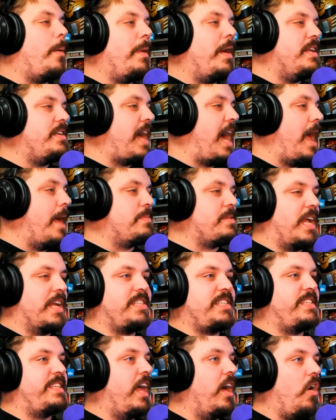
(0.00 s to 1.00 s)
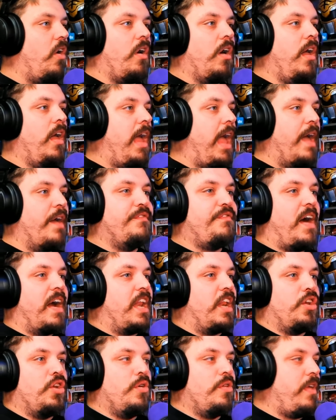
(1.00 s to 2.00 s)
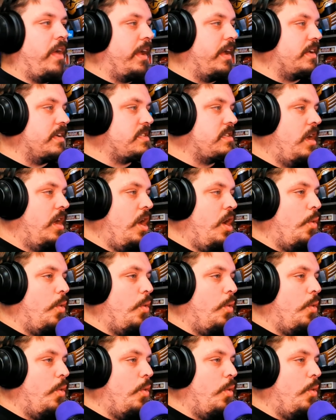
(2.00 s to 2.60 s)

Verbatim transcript: many times, I still am finding new things.